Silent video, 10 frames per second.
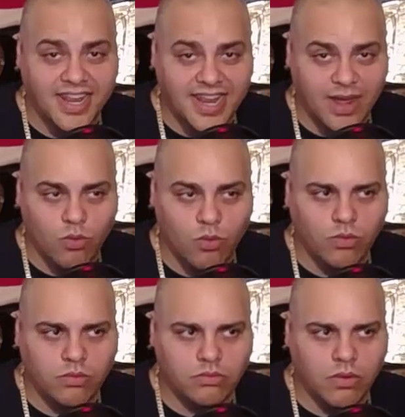Oh,
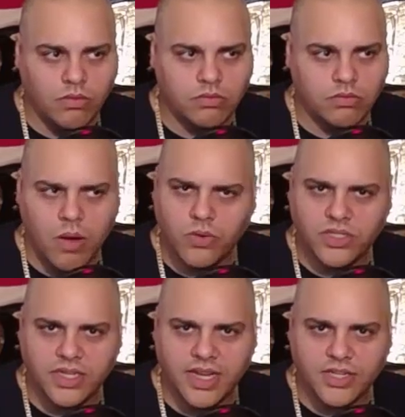oh no, I won't
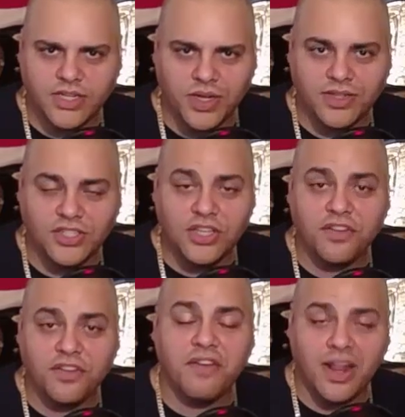see you next week. See you the
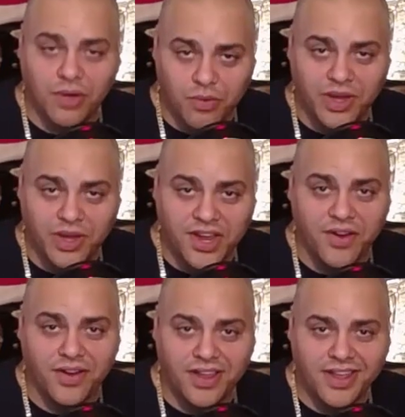following week
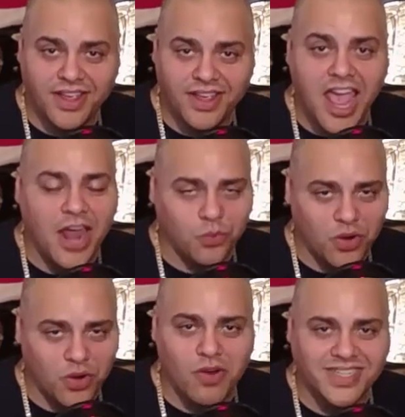here at
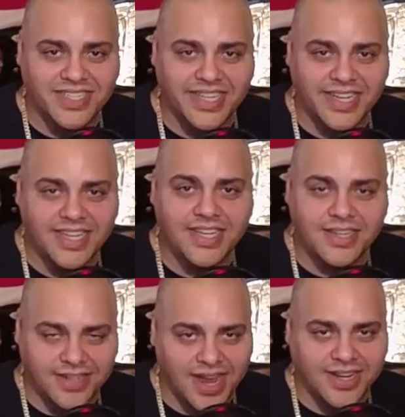one wrestling
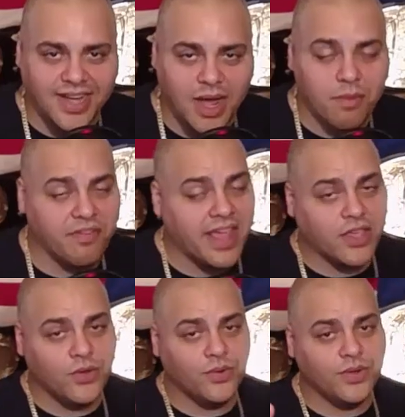dot com. Thank
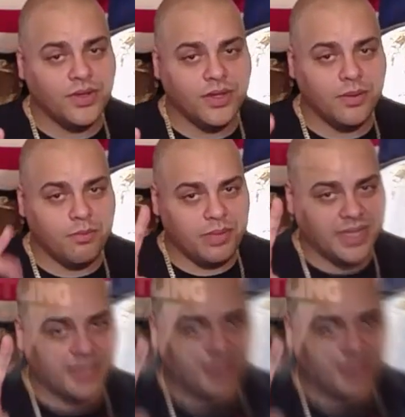you. Peace.